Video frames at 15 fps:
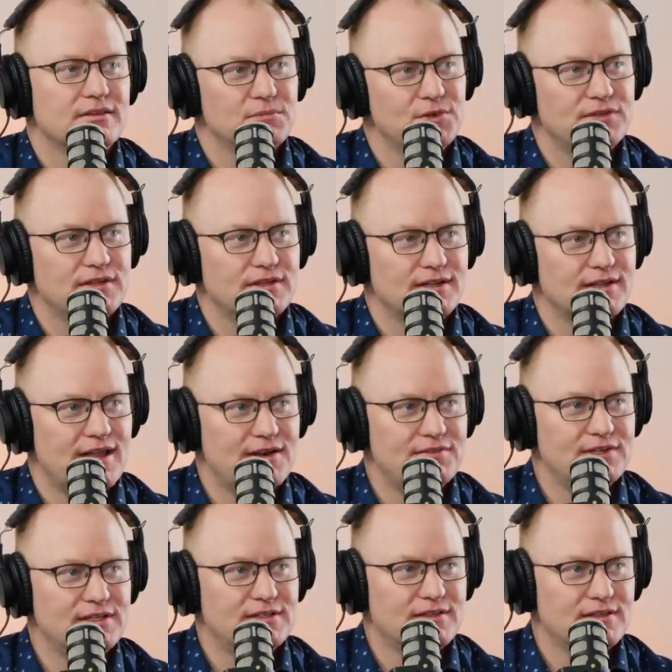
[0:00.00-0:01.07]
Moving kind
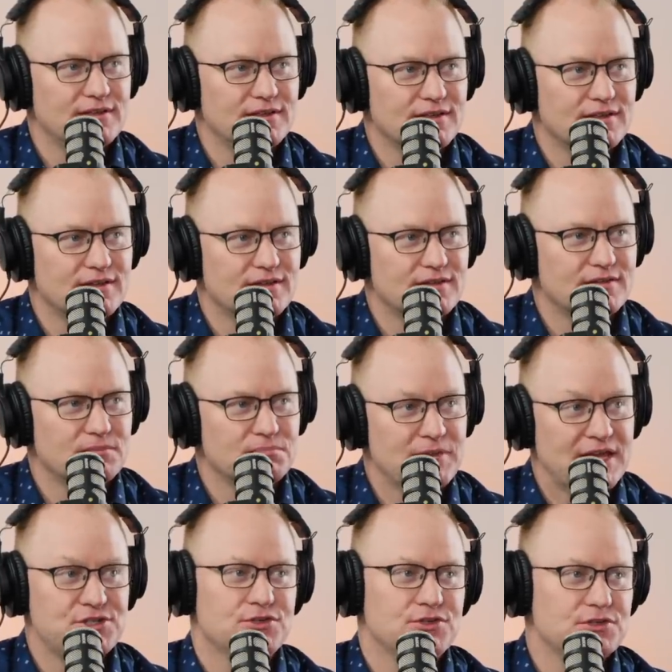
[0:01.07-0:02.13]
of into the
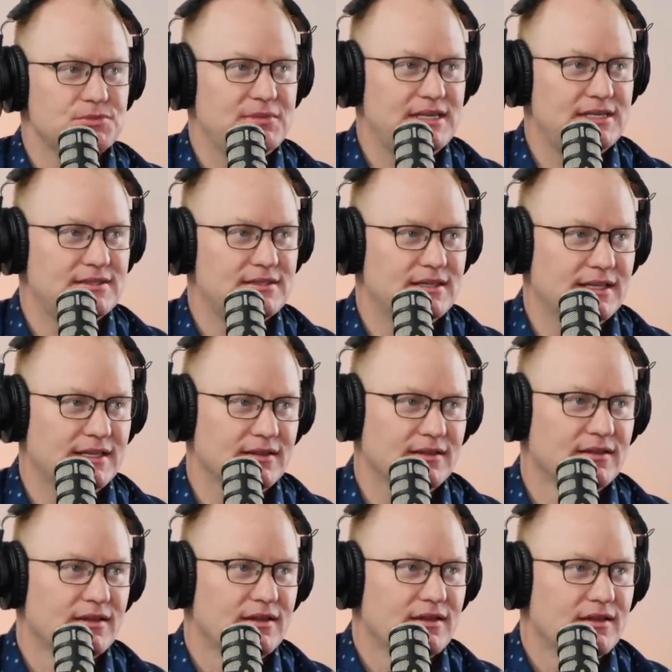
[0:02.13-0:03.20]
measures piece
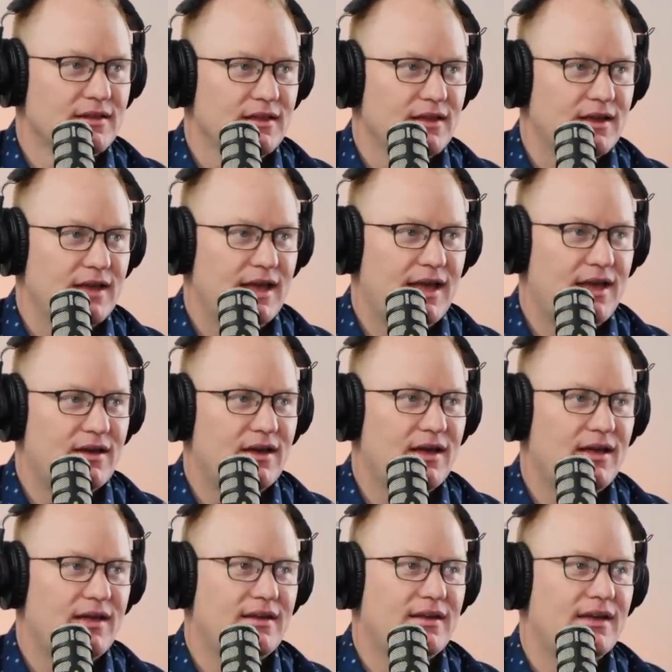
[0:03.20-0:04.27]
then. Mm-hmm. How,
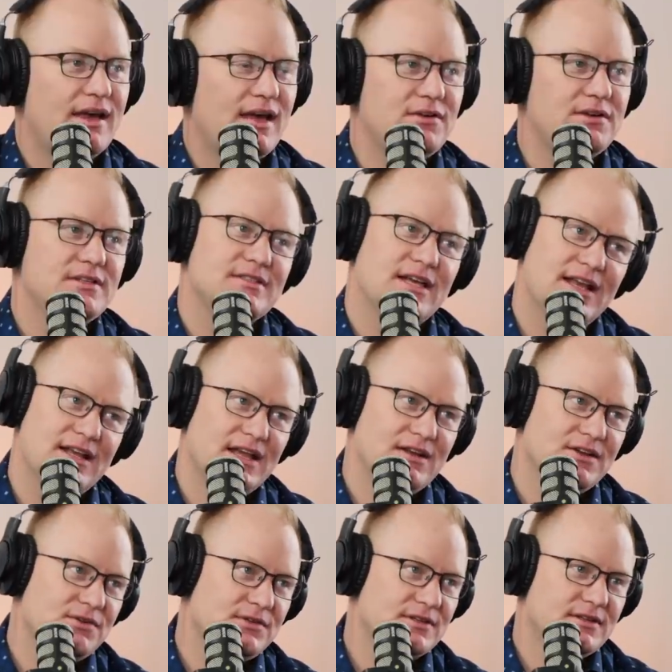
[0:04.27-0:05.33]
how, how does I, I
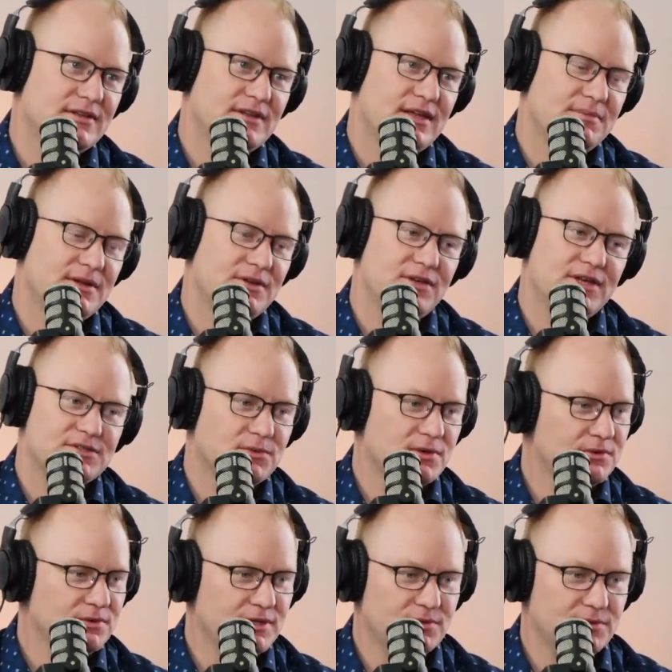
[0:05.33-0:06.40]
know it I know you guys
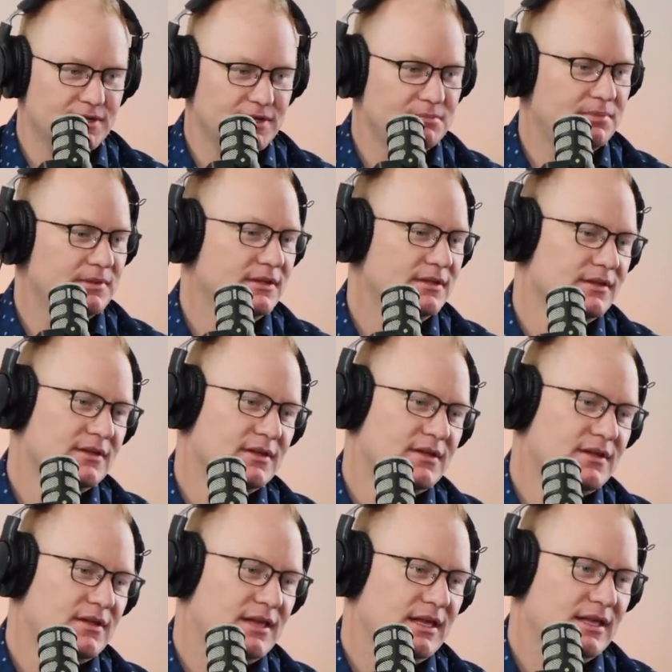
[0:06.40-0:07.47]
work with EQuIPP and
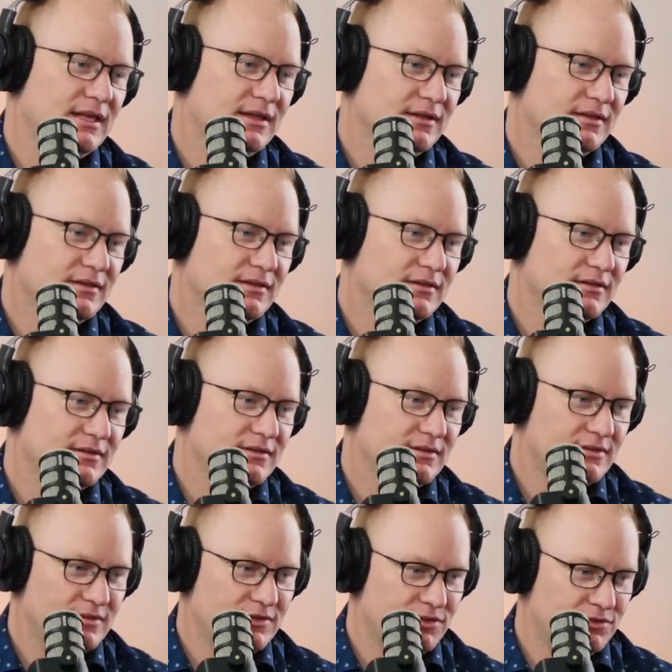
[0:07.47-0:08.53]
and
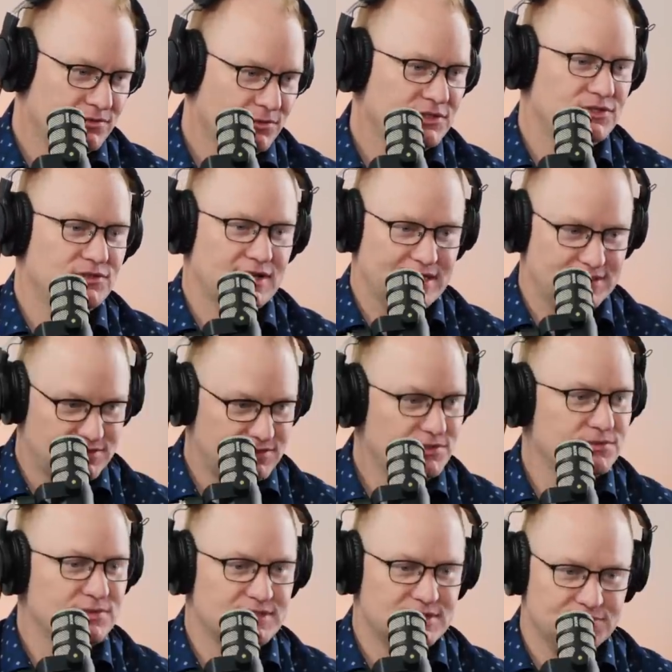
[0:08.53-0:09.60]
you, what you guys
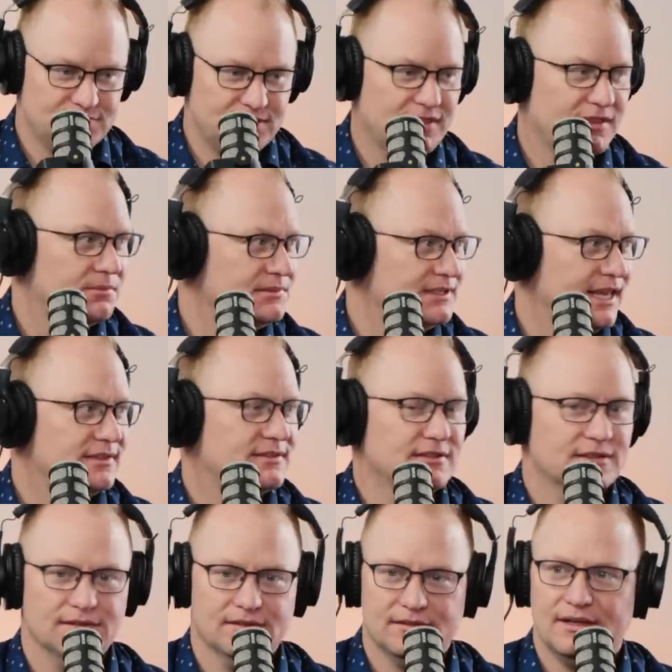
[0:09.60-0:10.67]
do is develop
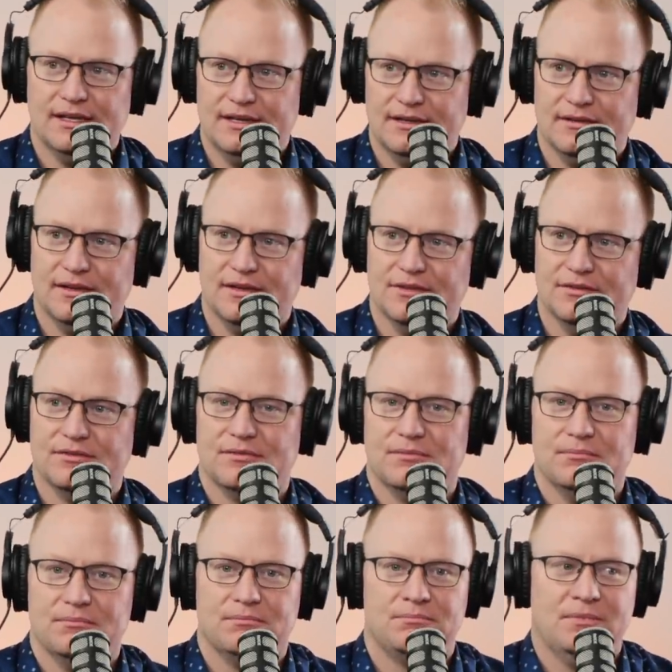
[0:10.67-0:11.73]
test and and and
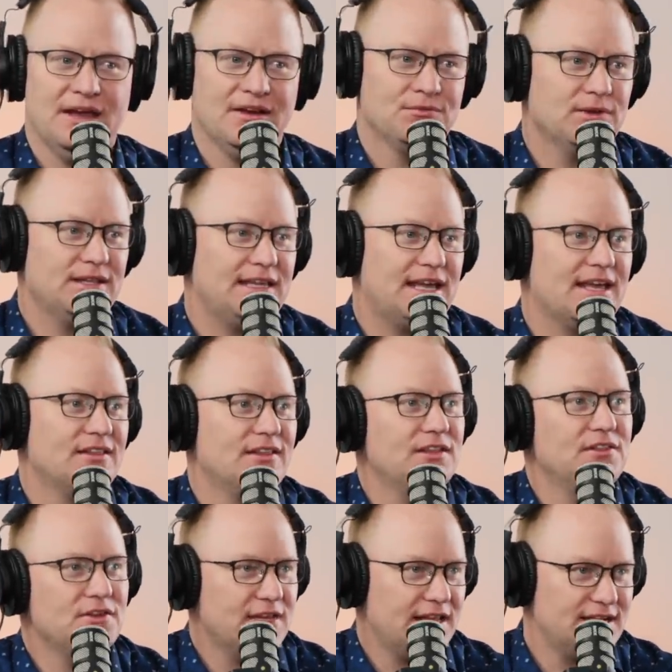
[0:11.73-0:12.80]
I really I, I
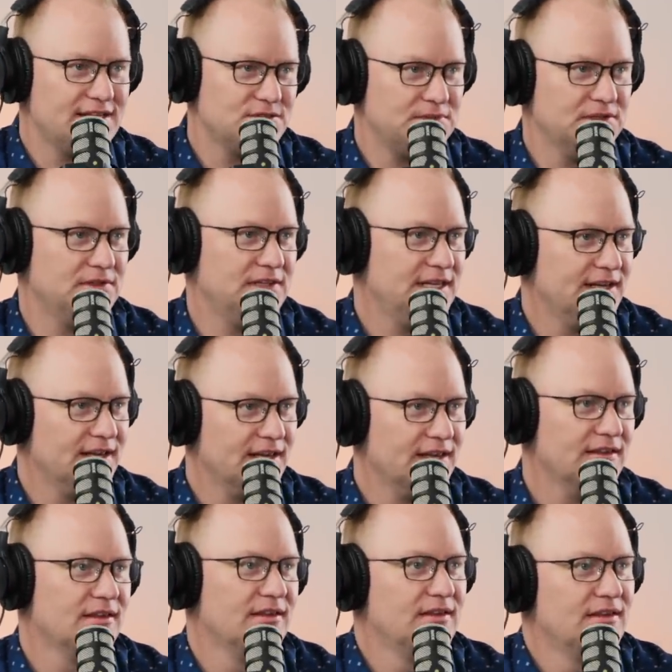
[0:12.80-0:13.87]
look at it as building
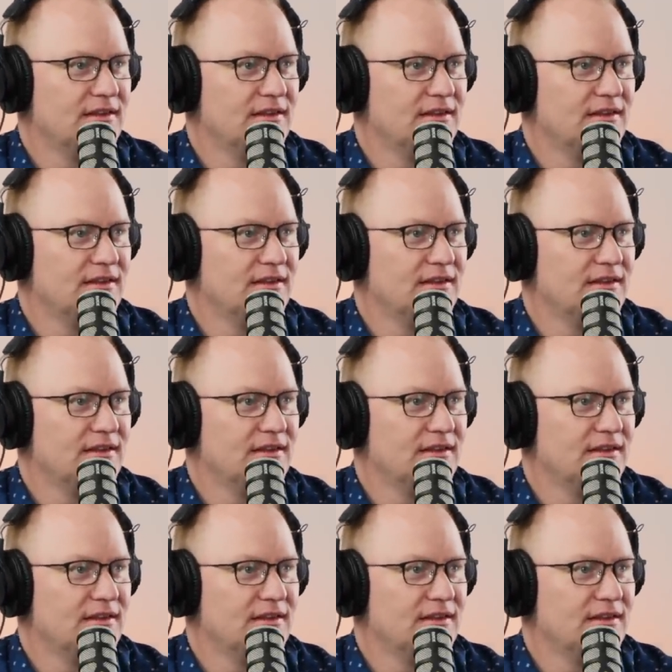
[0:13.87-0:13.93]
a